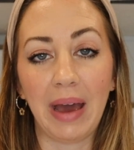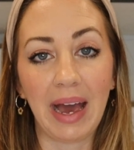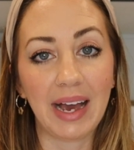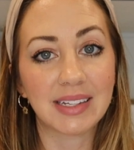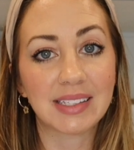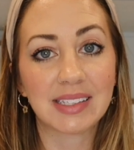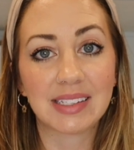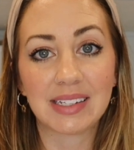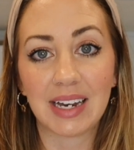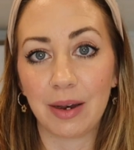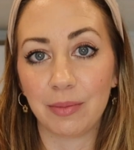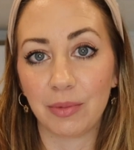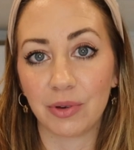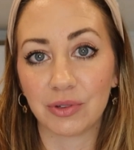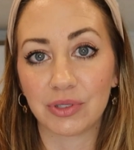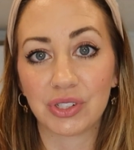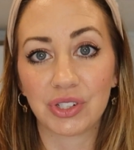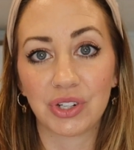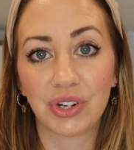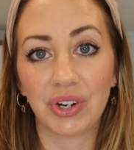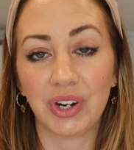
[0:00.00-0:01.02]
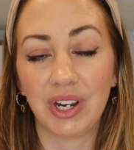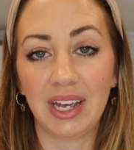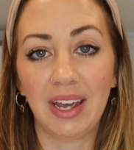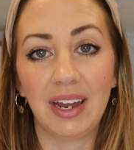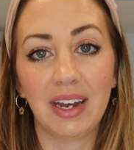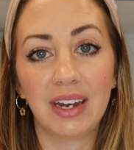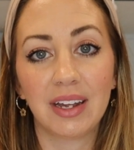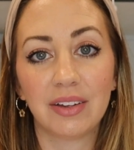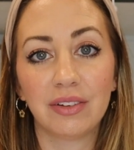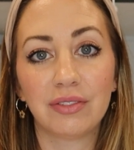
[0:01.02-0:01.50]
best and most
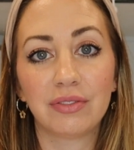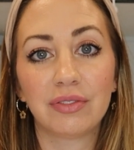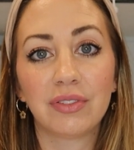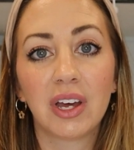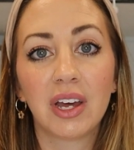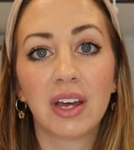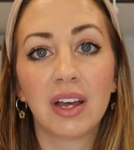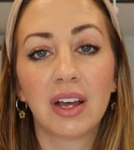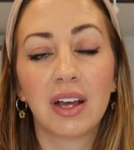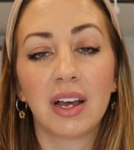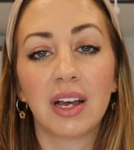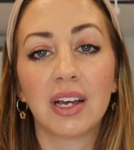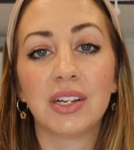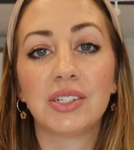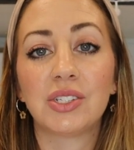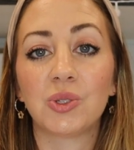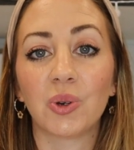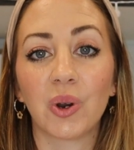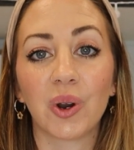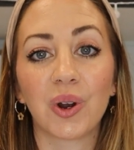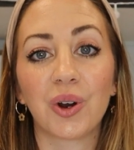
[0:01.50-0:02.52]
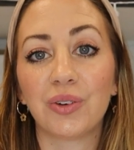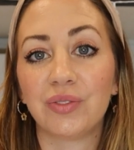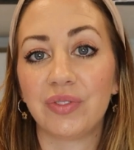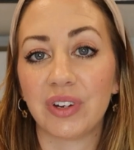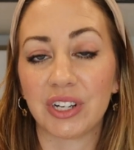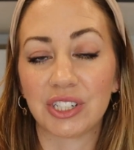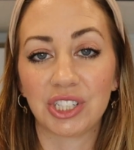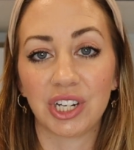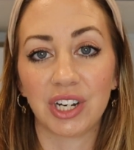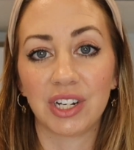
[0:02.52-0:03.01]
creative historical
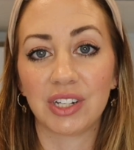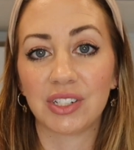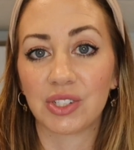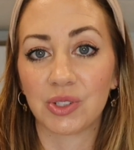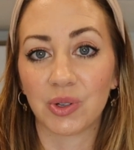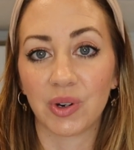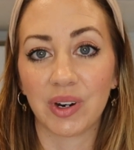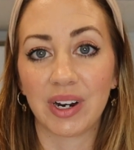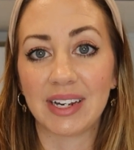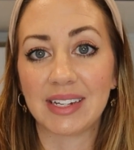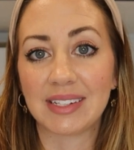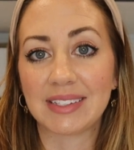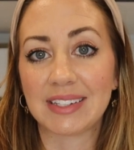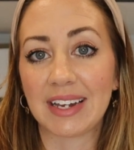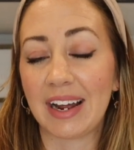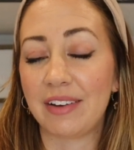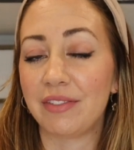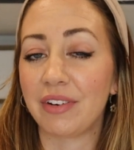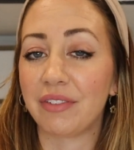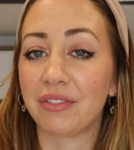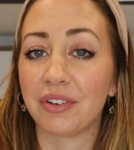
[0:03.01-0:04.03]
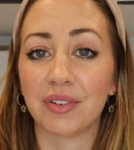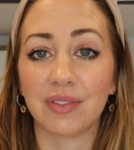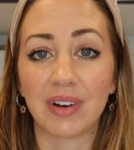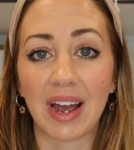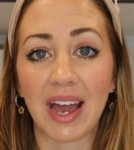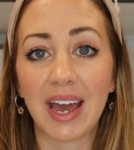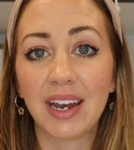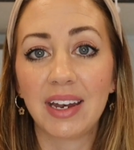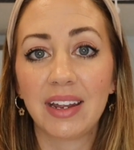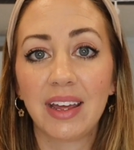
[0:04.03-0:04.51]
fiction stories that I've ever
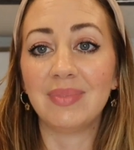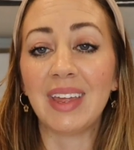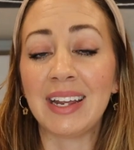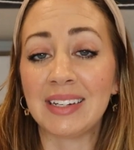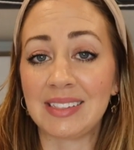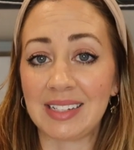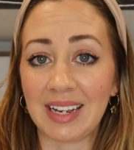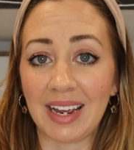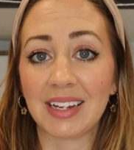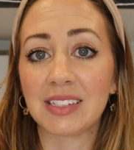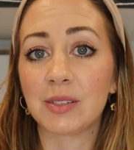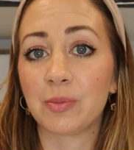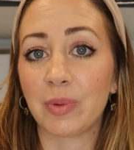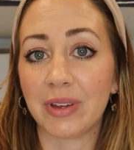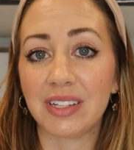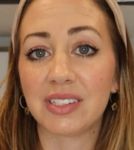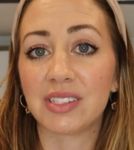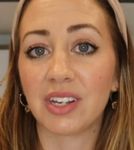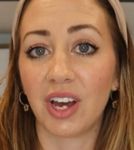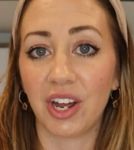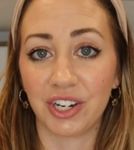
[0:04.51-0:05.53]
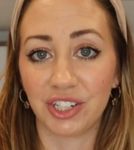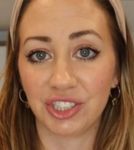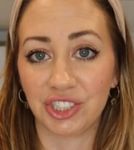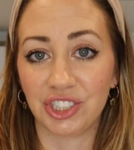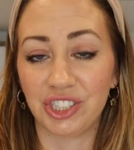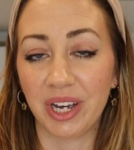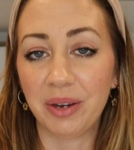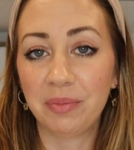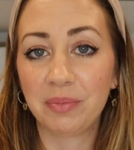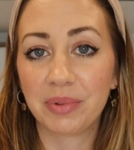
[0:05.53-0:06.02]
read. It takes place on a
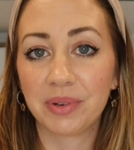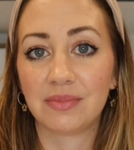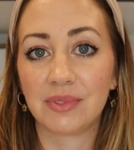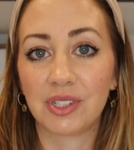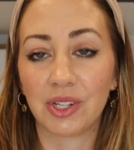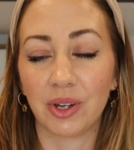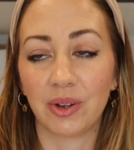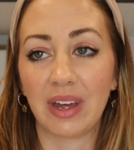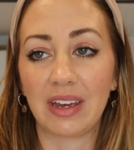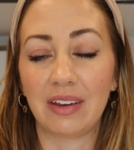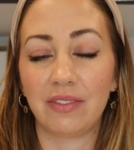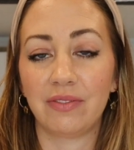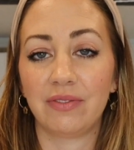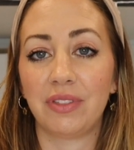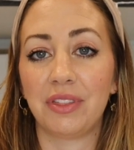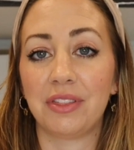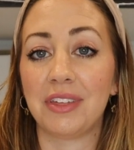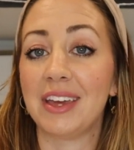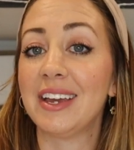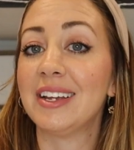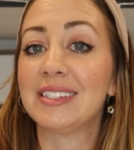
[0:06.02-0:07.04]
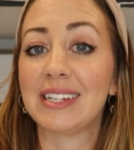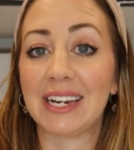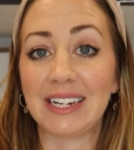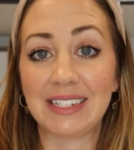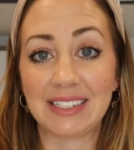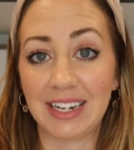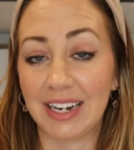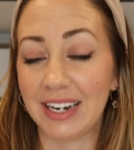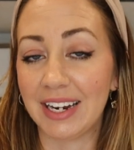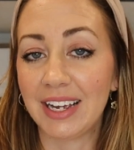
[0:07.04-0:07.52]
ship, so like think
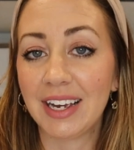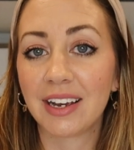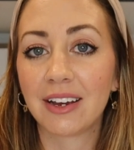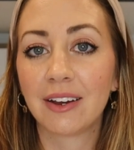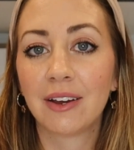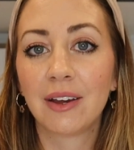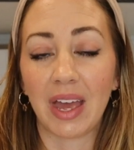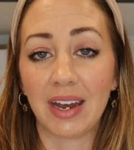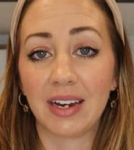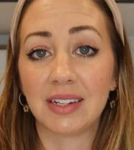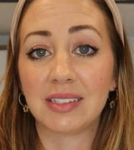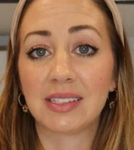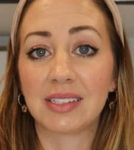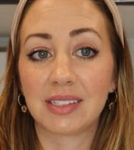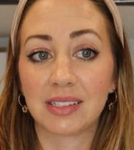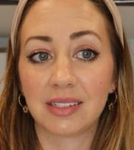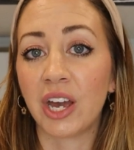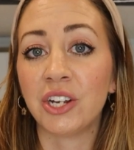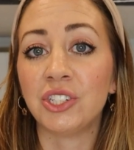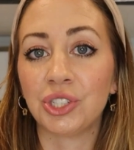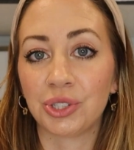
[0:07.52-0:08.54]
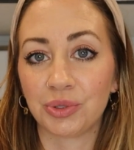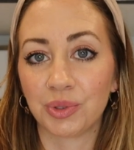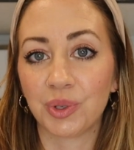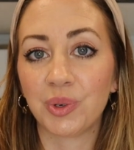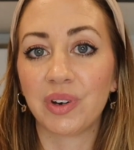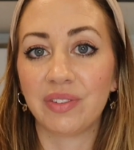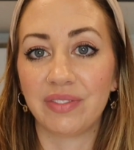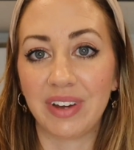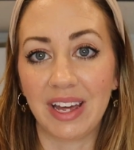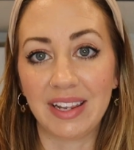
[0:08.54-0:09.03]
Titanic, and it's a
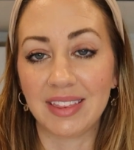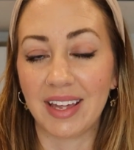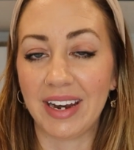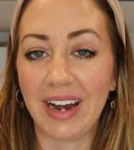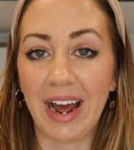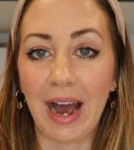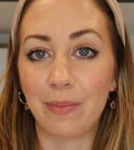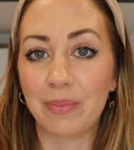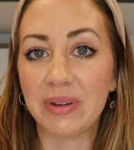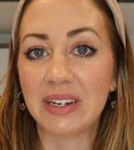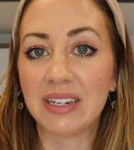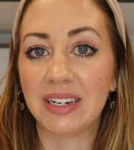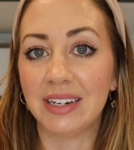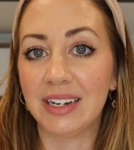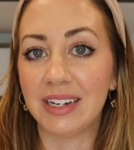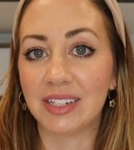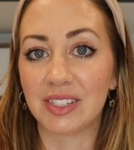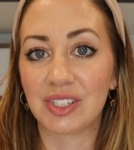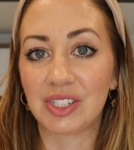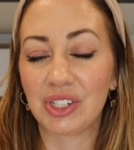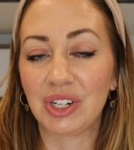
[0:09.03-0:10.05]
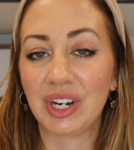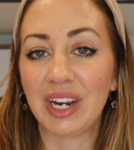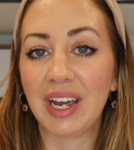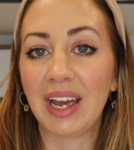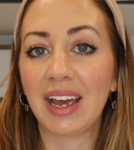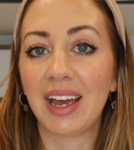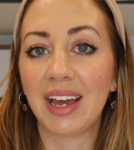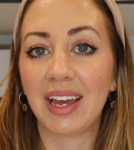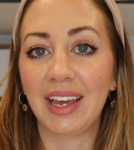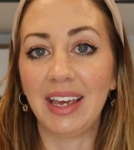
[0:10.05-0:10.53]
true event that happened in
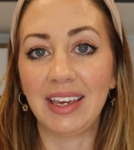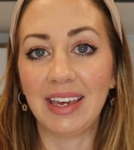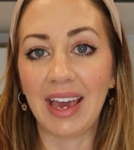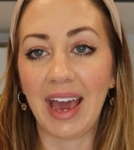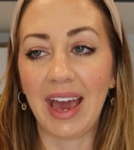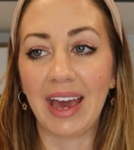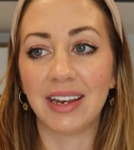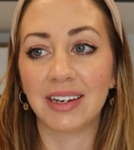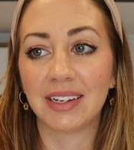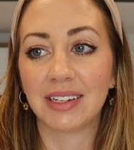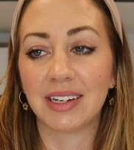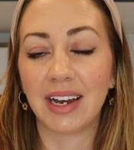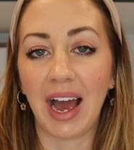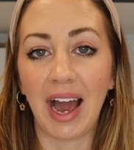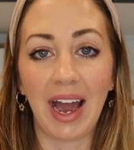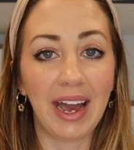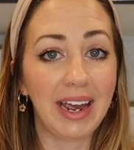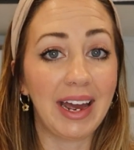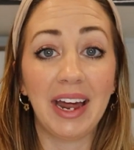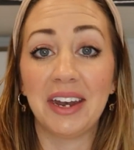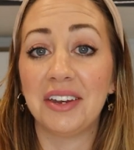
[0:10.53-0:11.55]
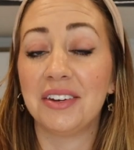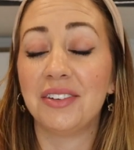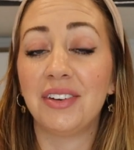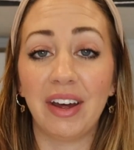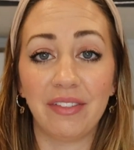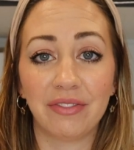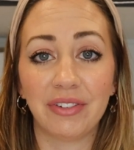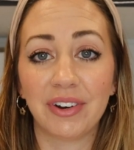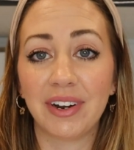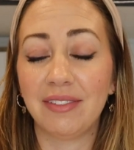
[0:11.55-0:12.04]
history, yet I had
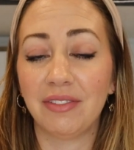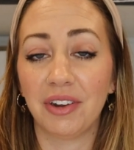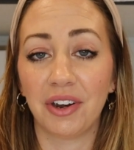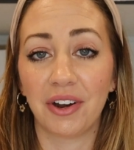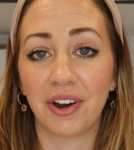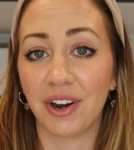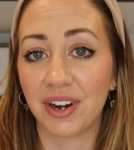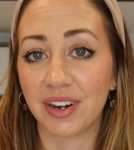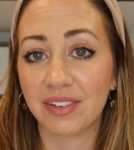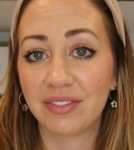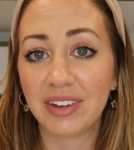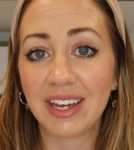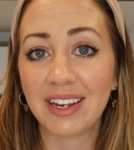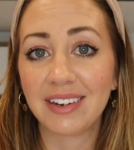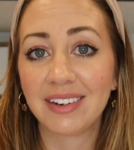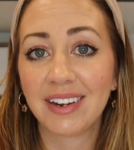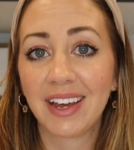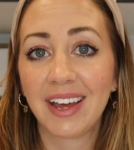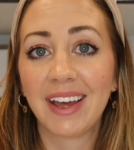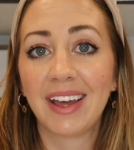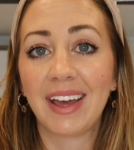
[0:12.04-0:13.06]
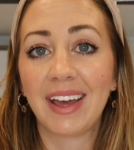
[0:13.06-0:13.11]
never even heard of it,